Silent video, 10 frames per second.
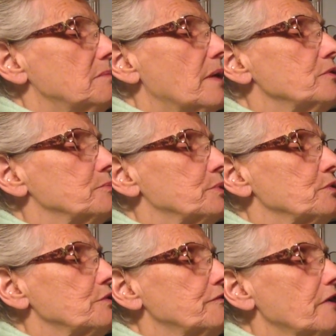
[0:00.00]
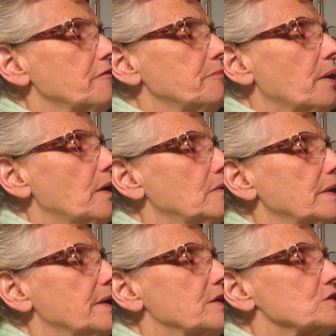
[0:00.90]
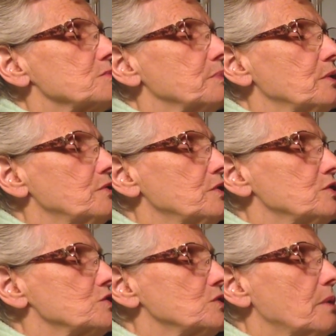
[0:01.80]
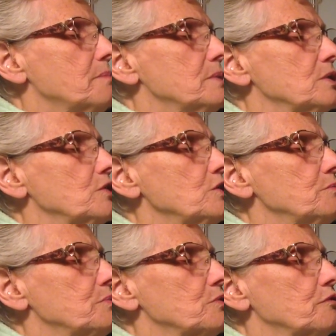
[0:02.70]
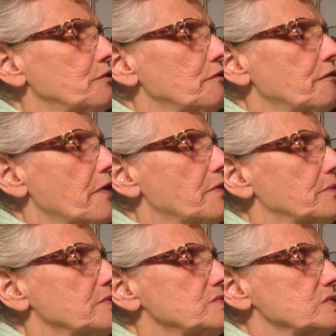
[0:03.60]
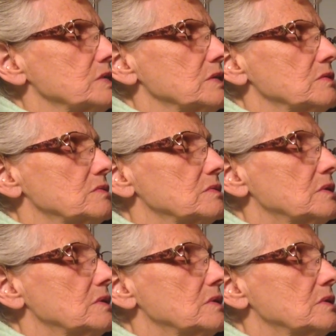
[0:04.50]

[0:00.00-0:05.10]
Mother blew the fluff ball, and it exploded into a million beautiful feathery seeds.